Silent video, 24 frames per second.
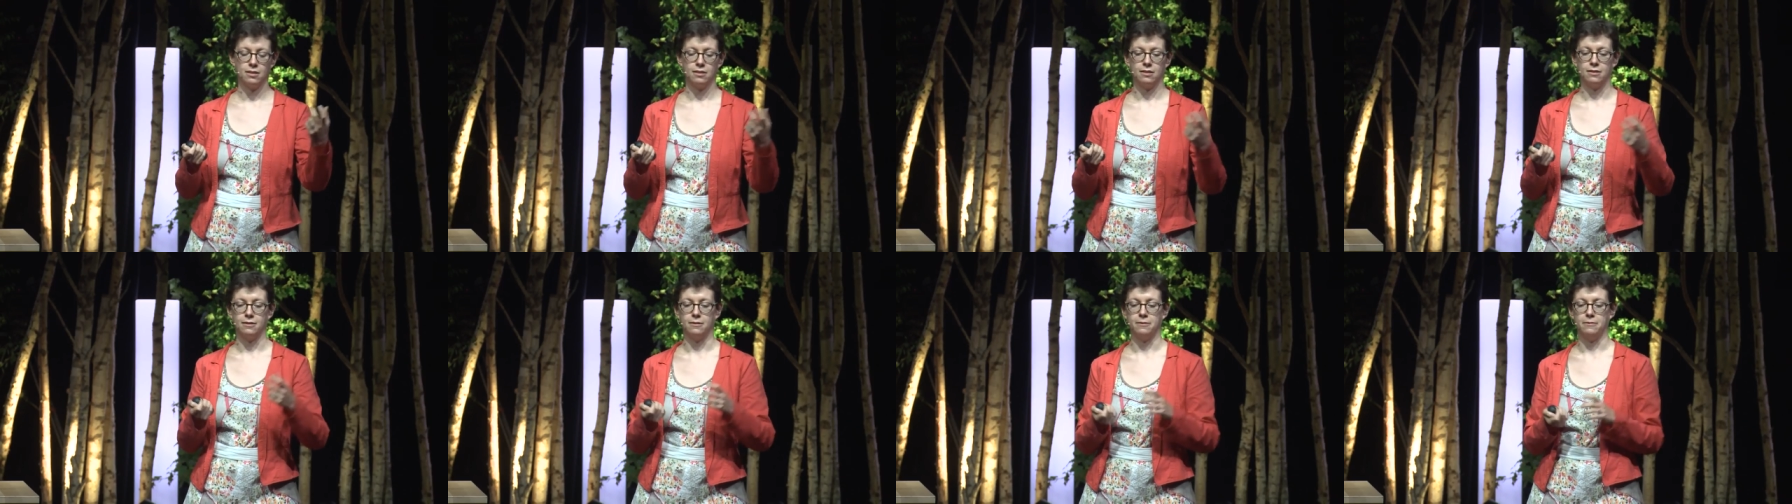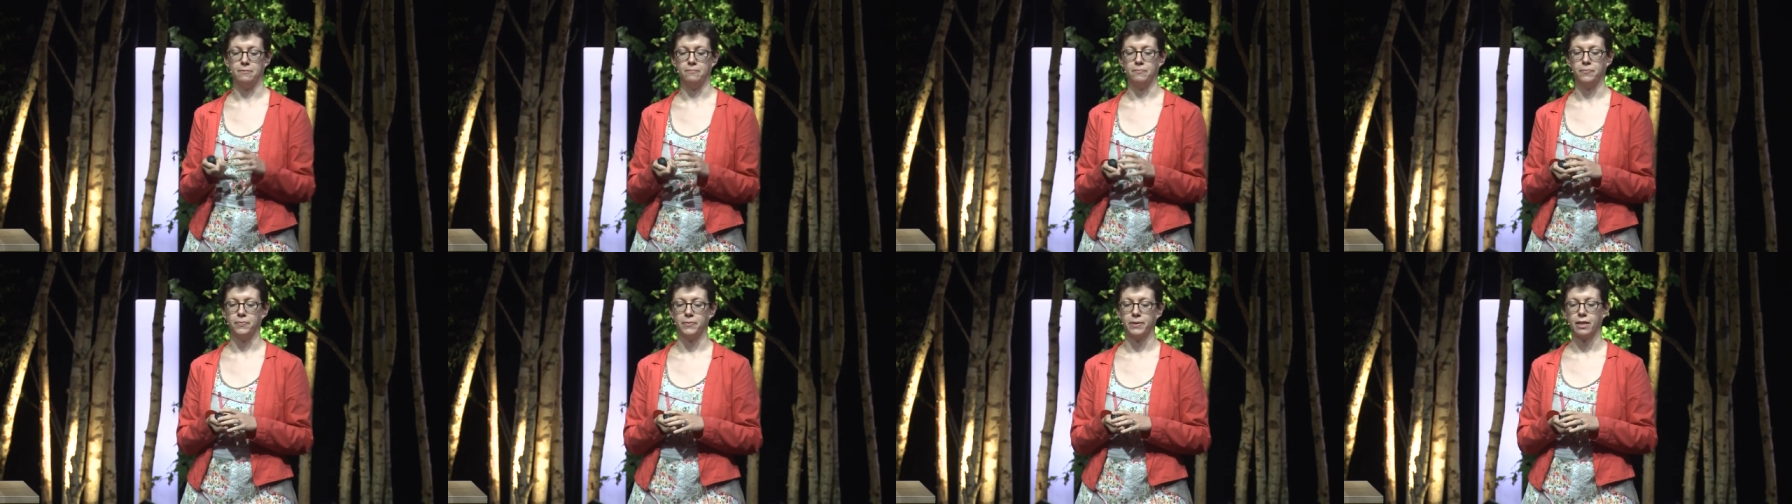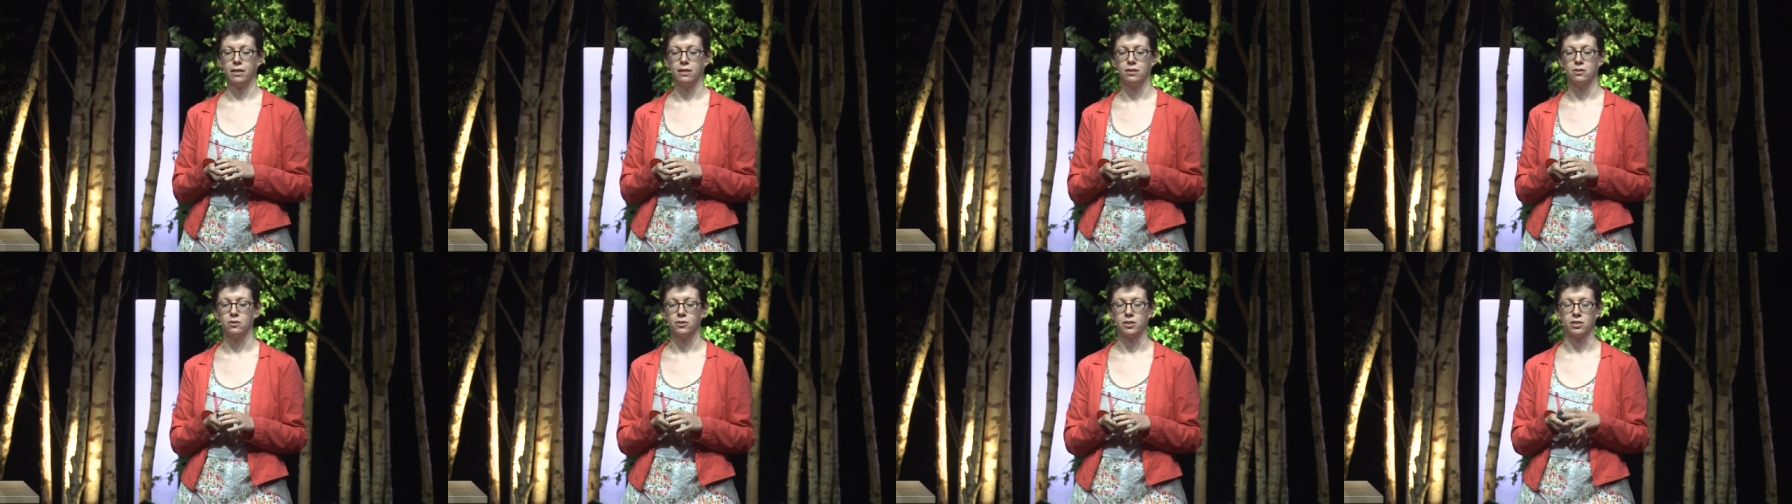um,
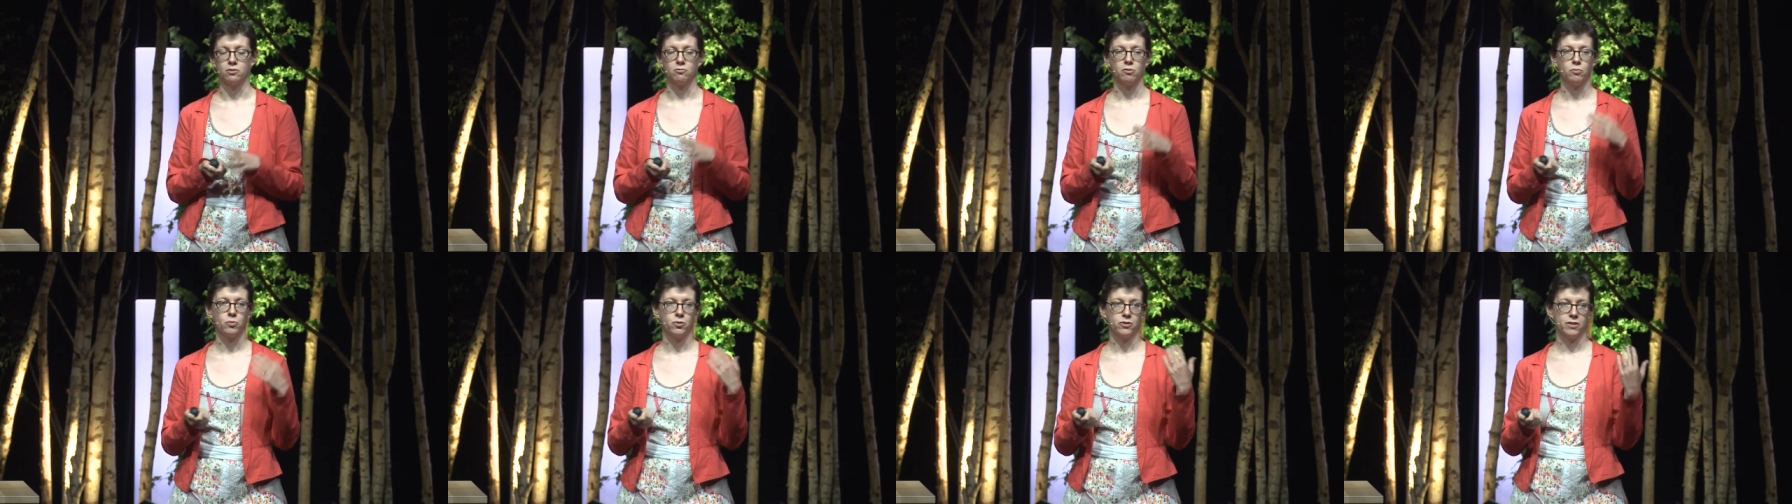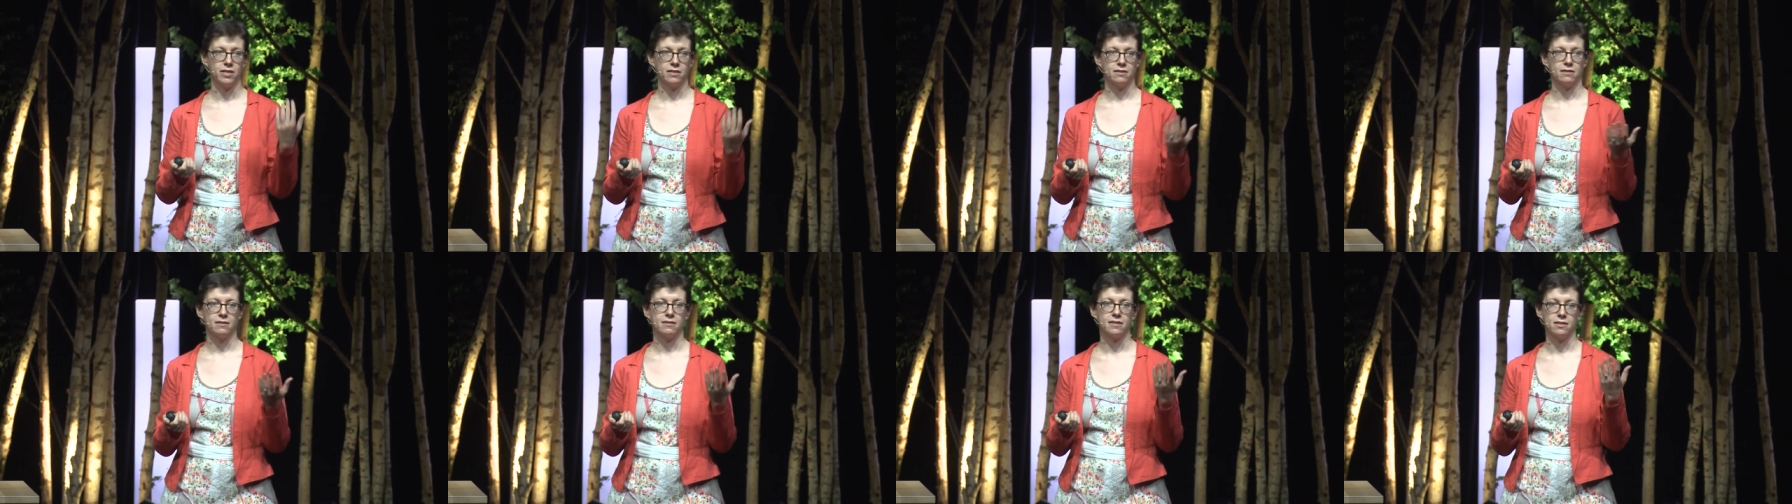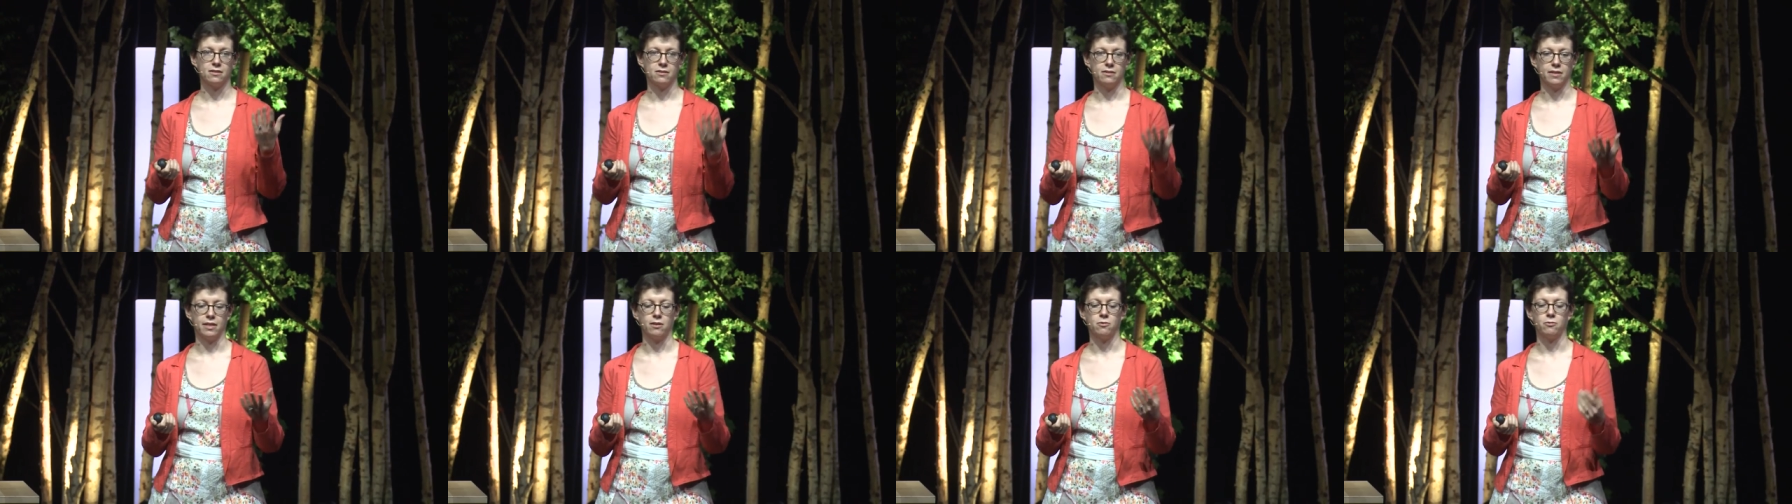and you can represent this
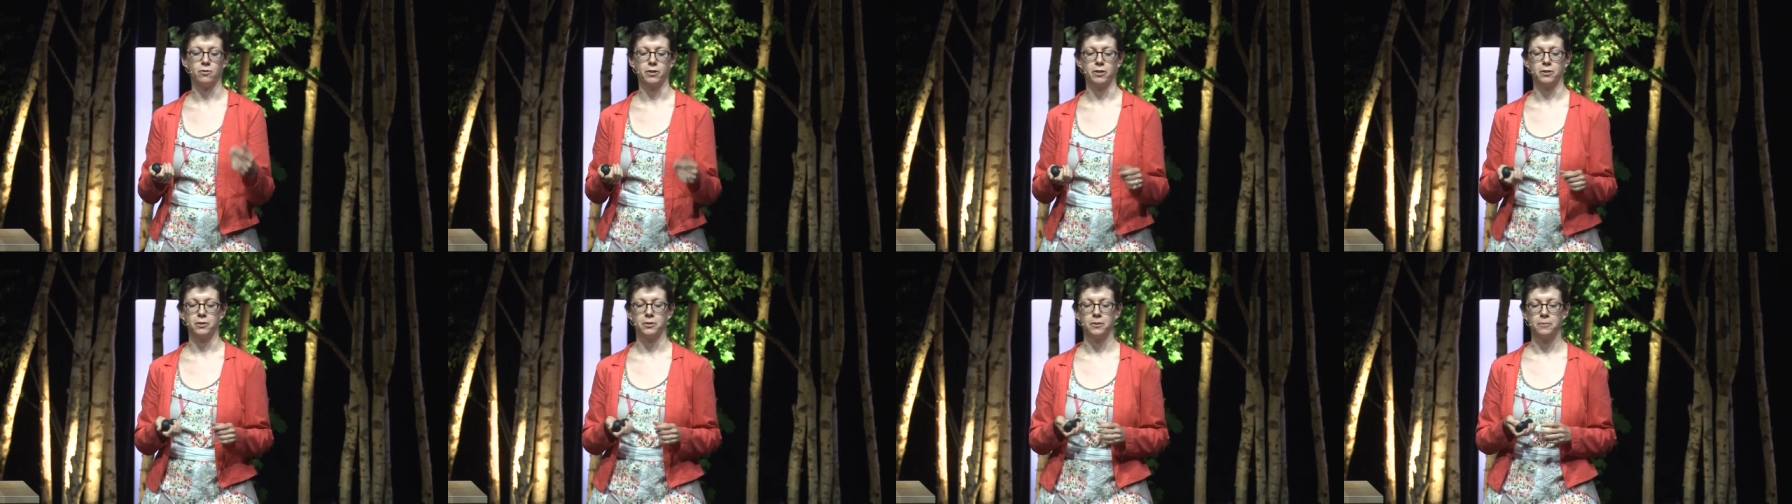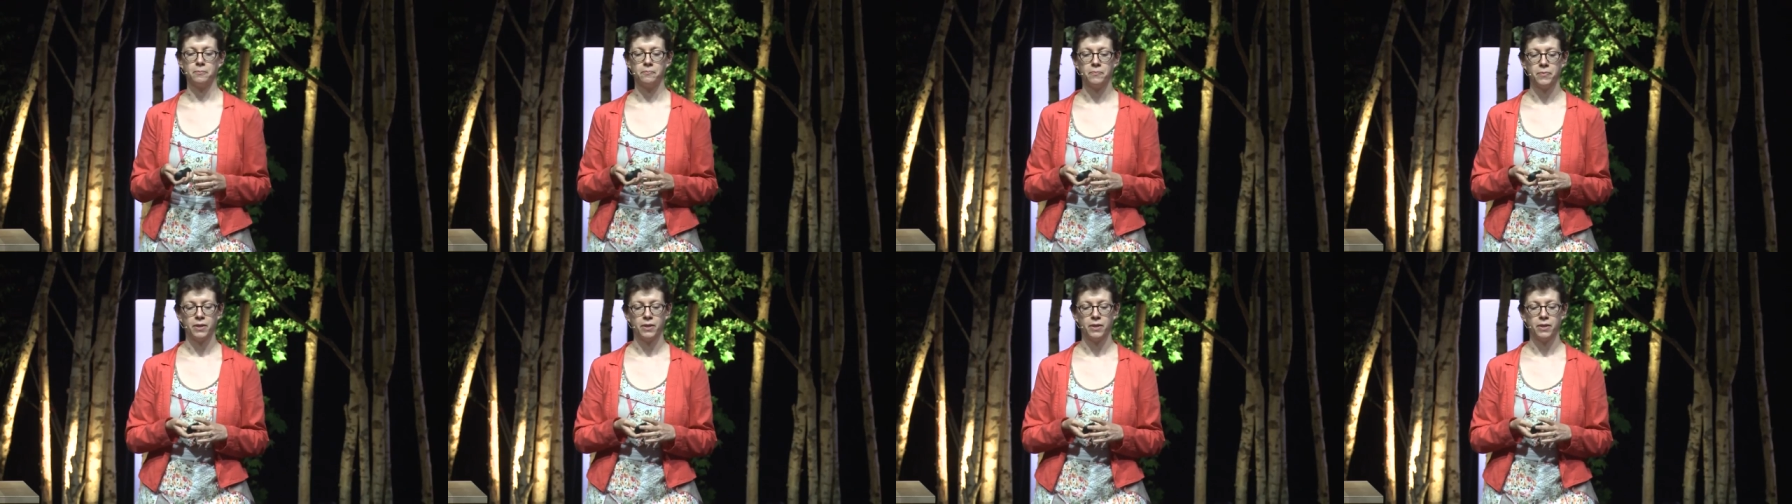as a network.